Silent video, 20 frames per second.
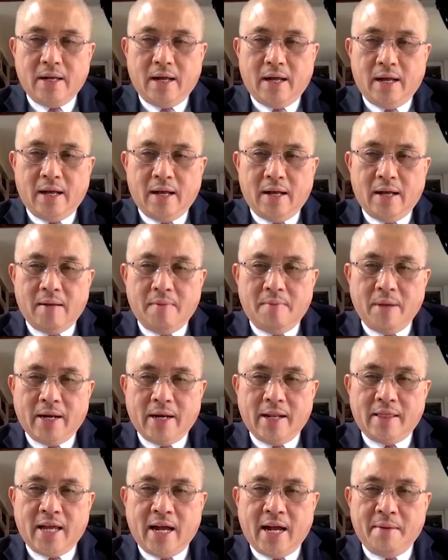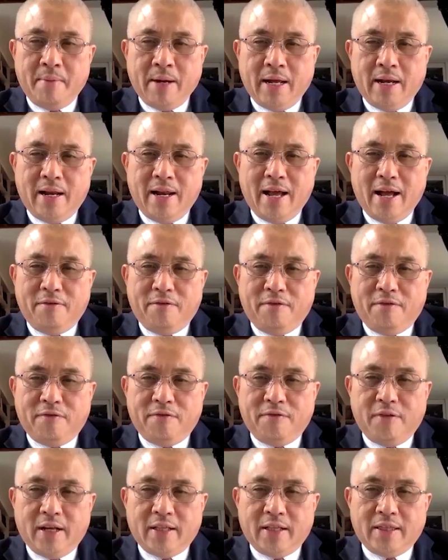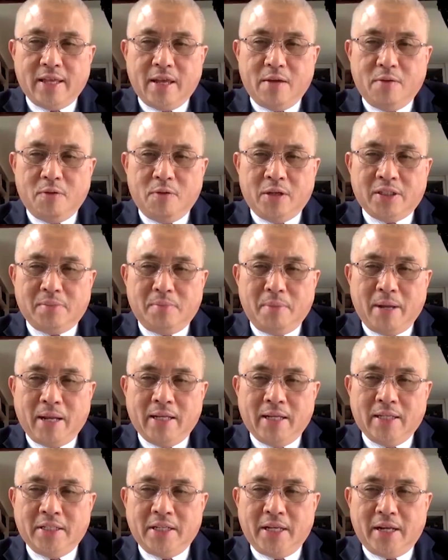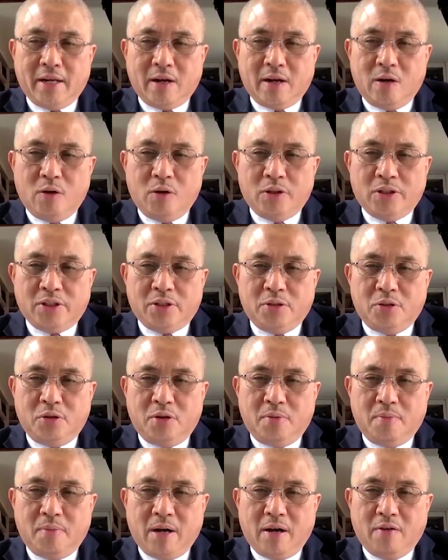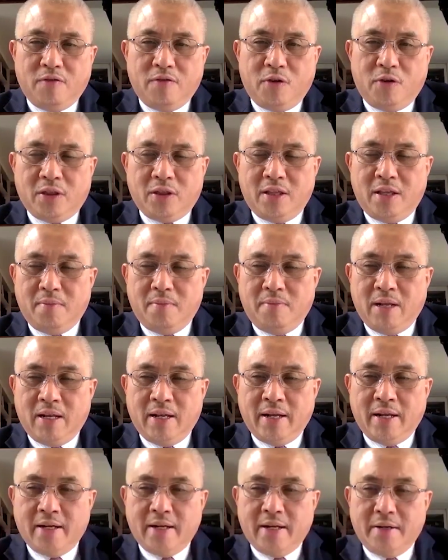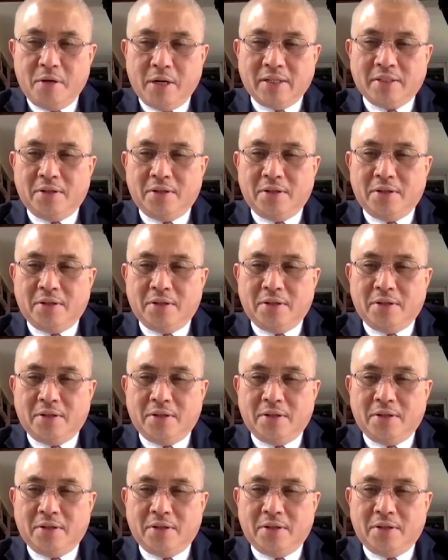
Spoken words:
By the time I left, I think it was managing close to about $40 billion.